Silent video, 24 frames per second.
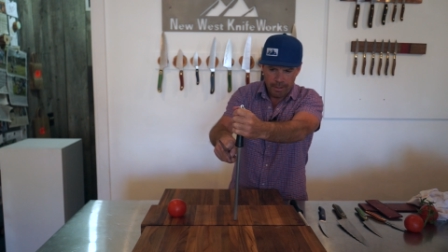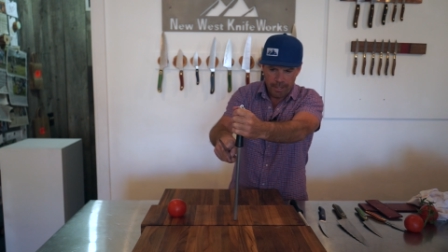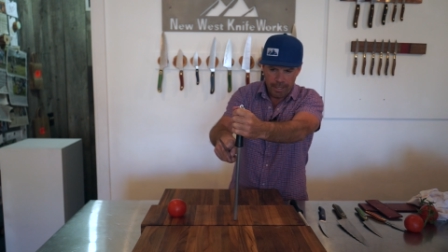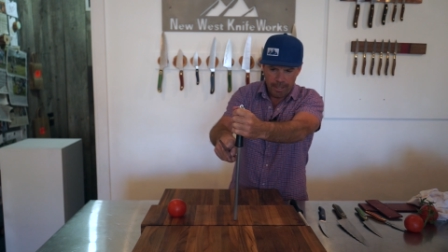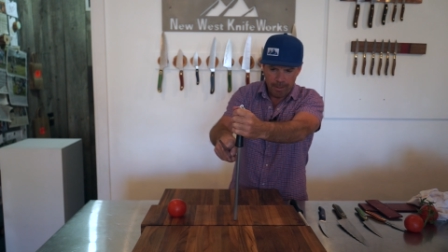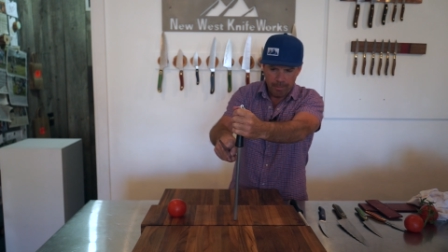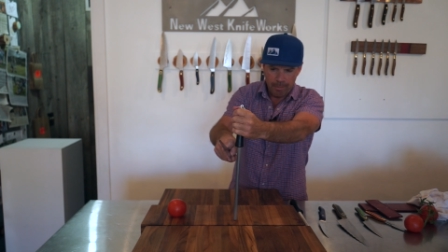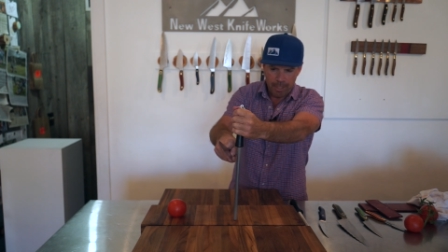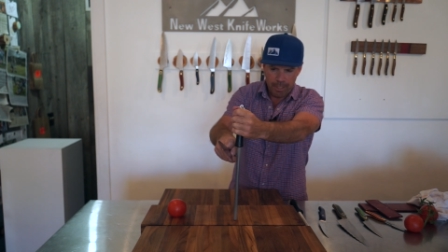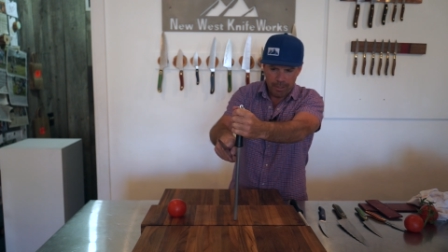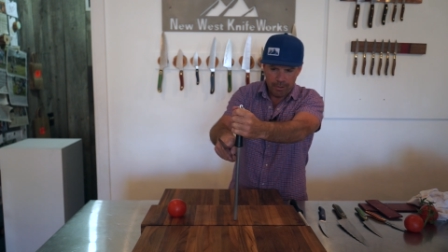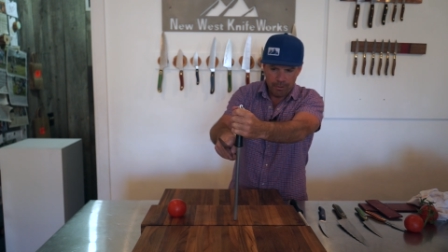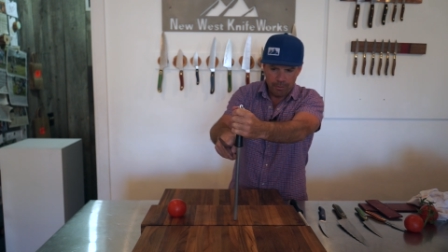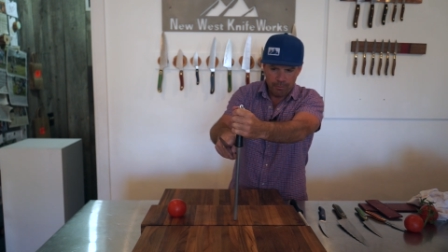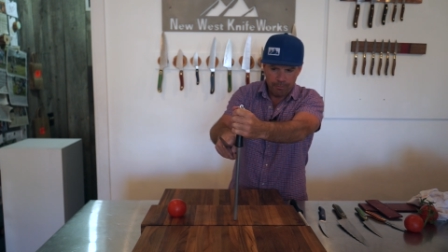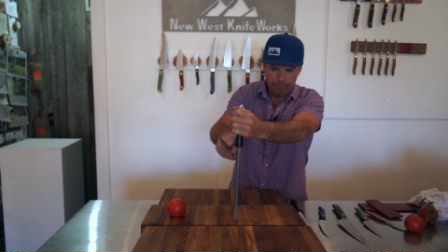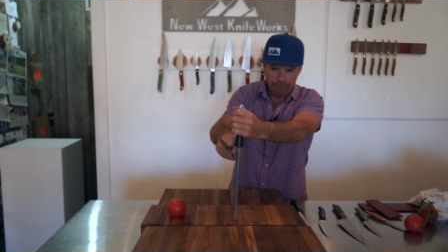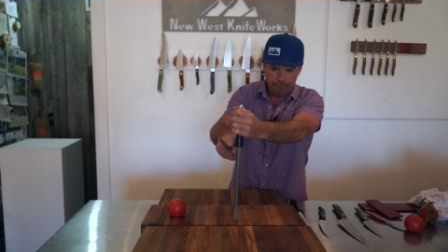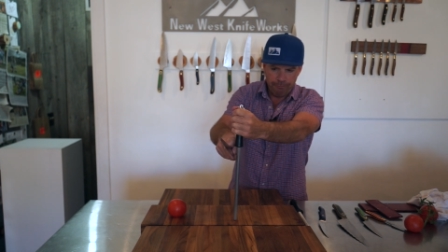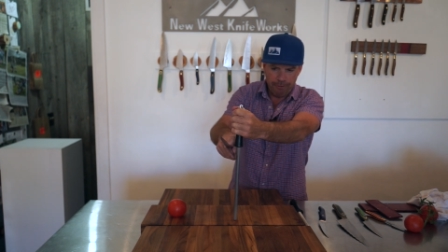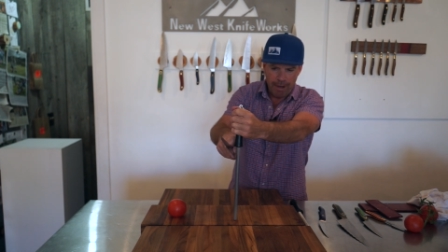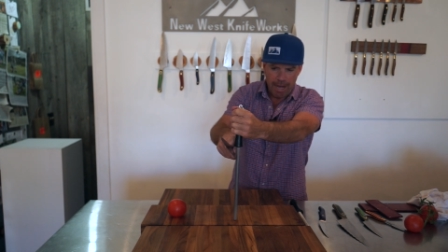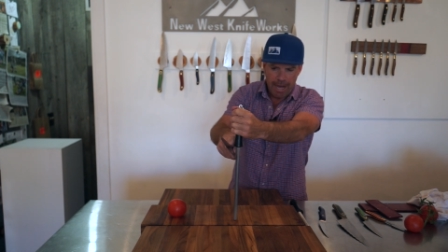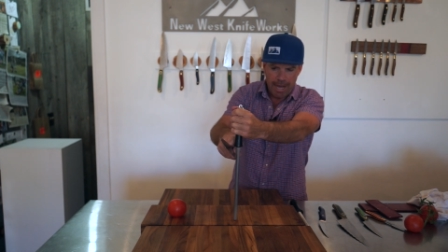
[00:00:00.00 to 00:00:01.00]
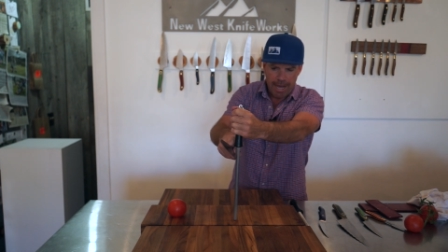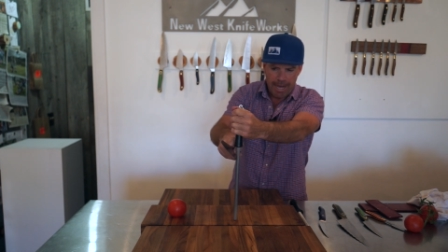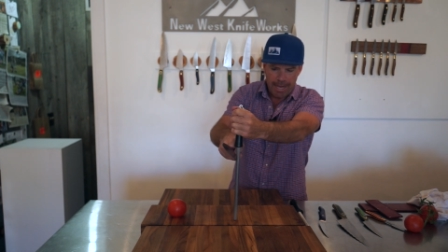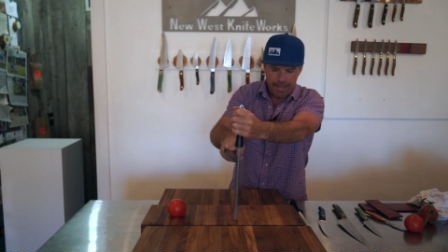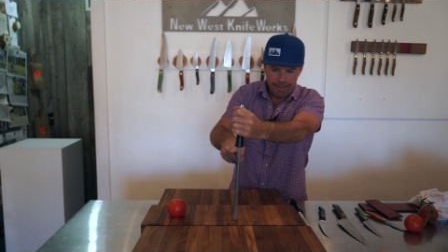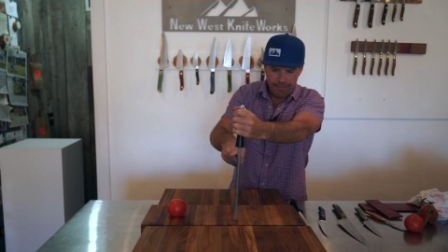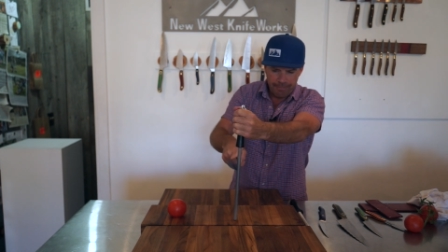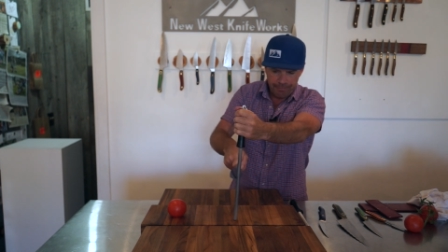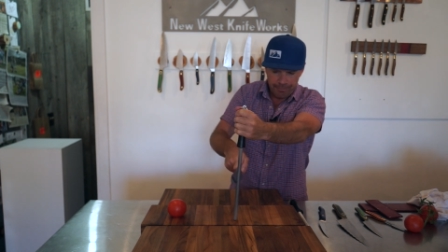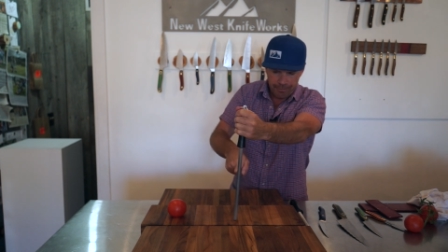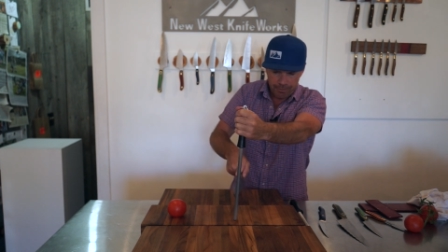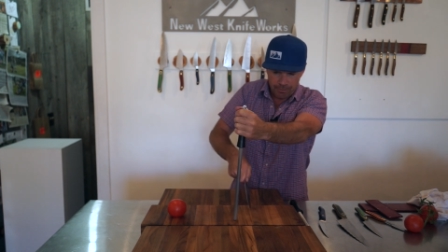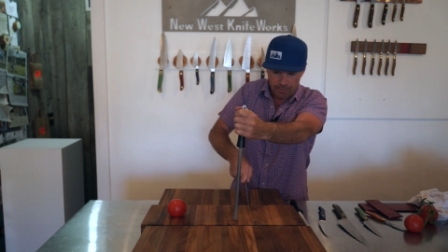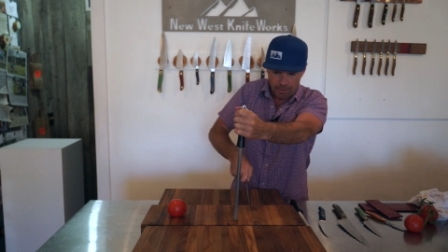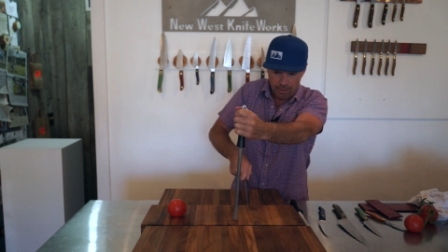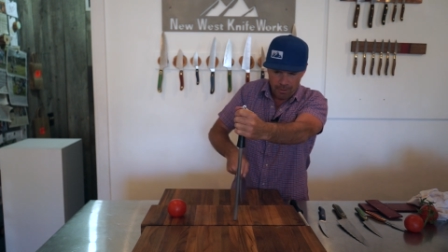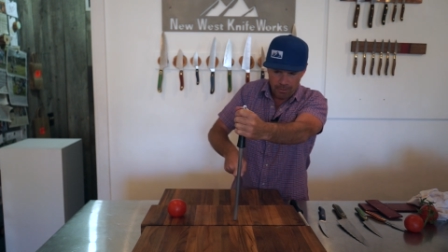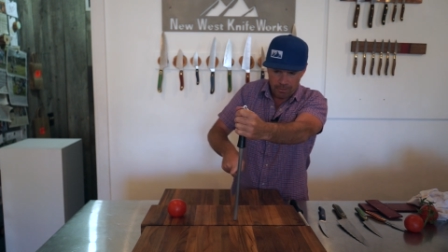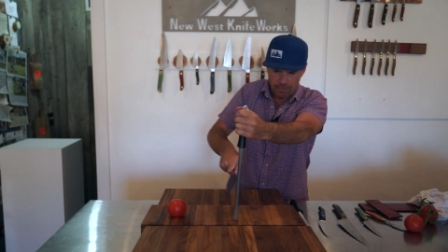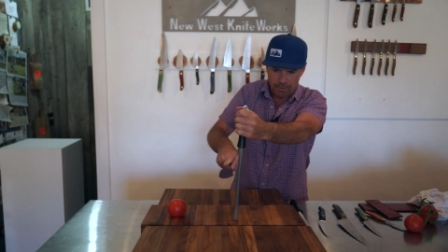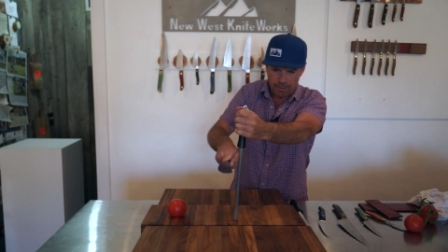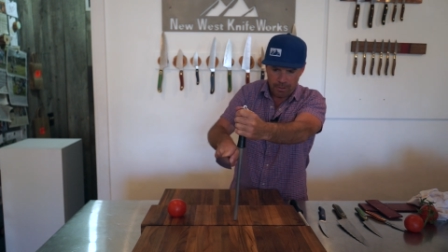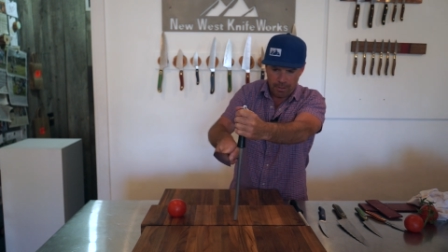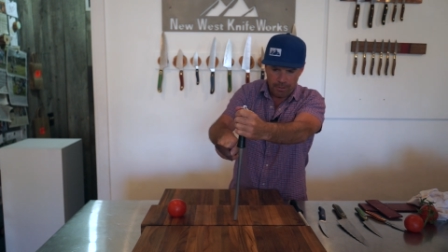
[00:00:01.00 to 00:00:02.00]
Then I'm going to do 5
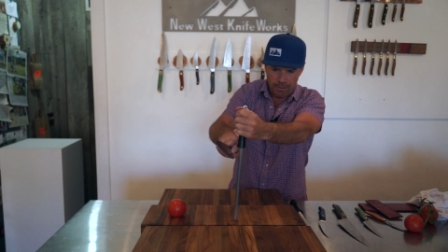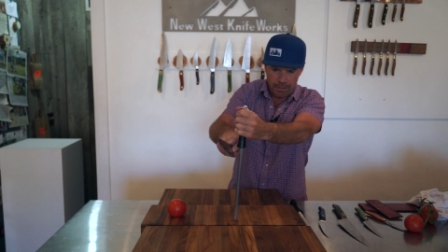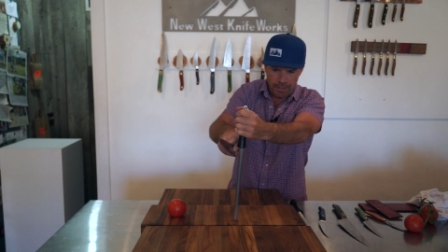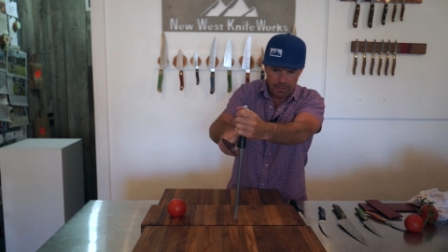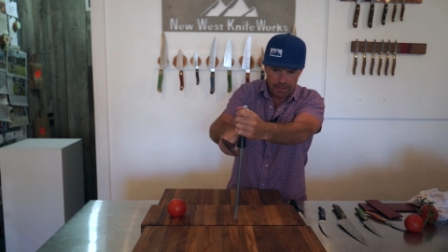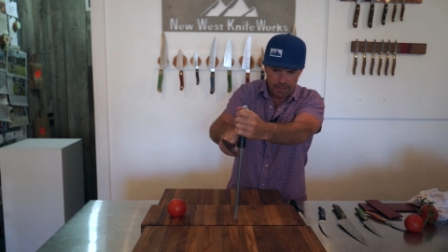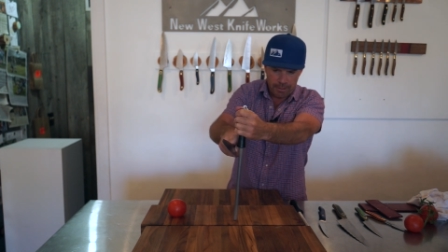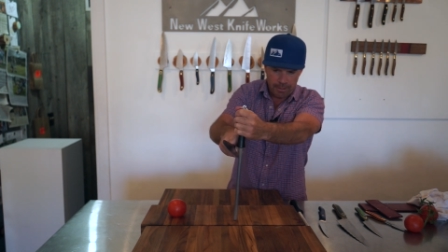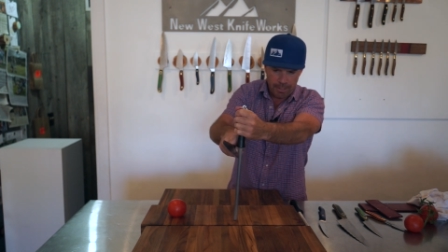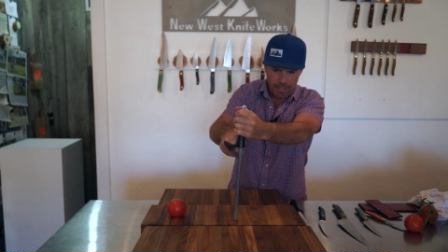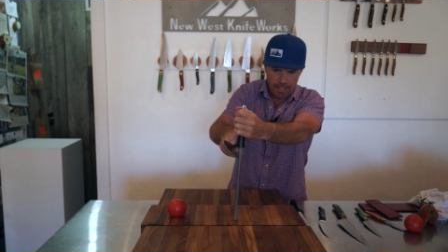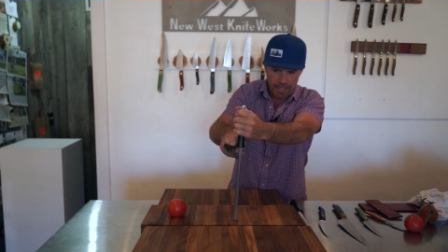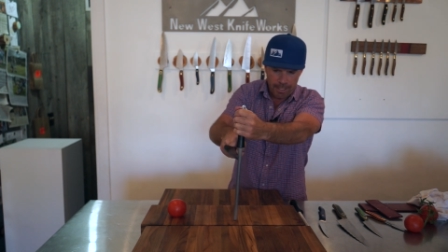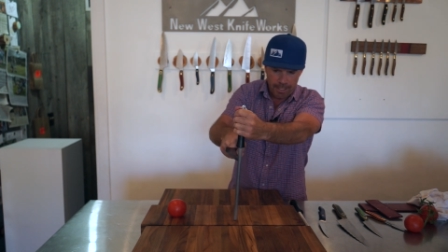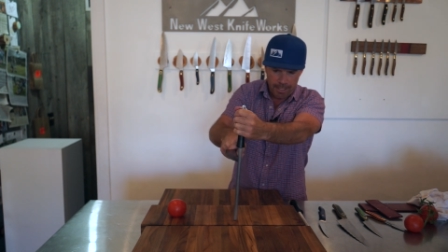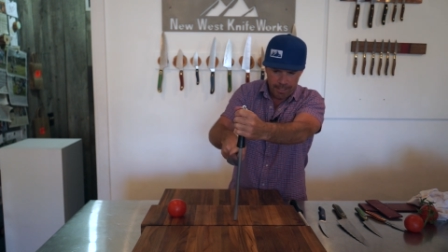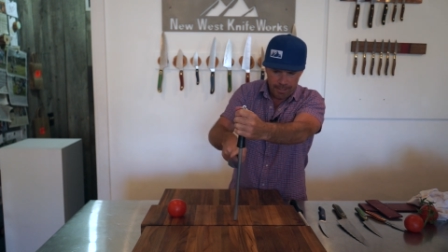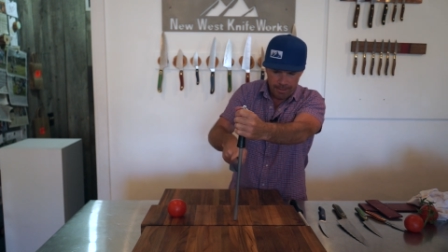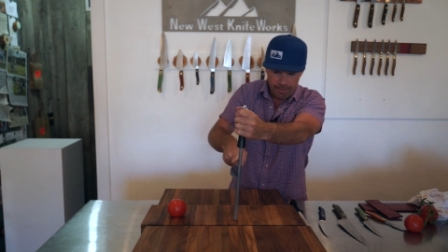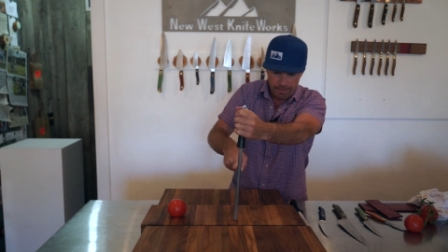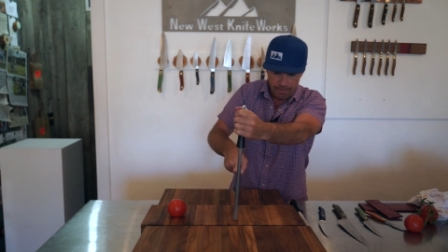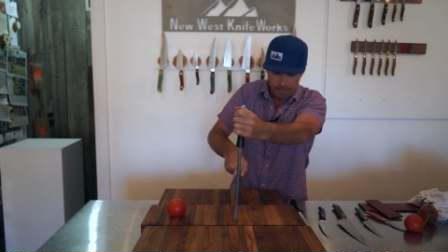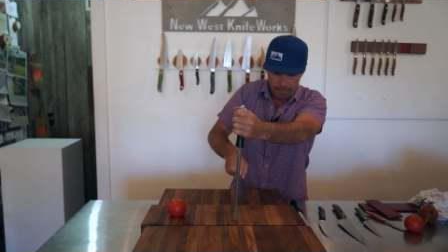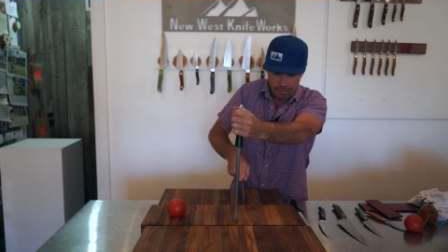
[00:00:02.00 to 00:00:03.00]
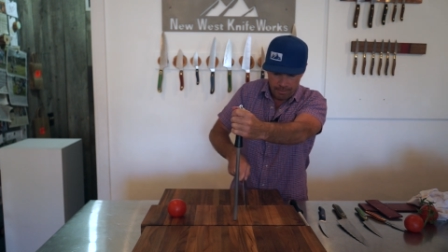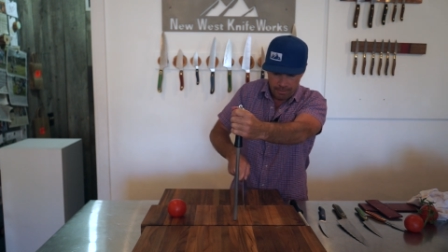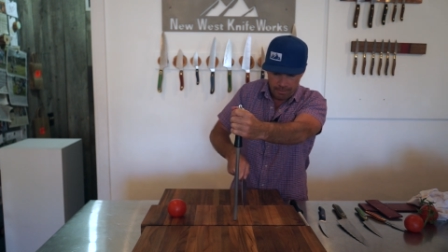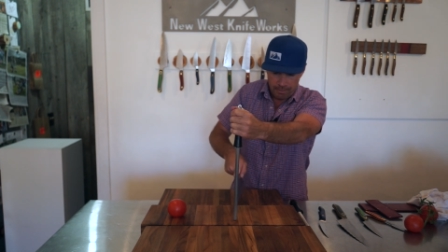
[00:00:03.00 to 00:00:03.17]
strokes on this side.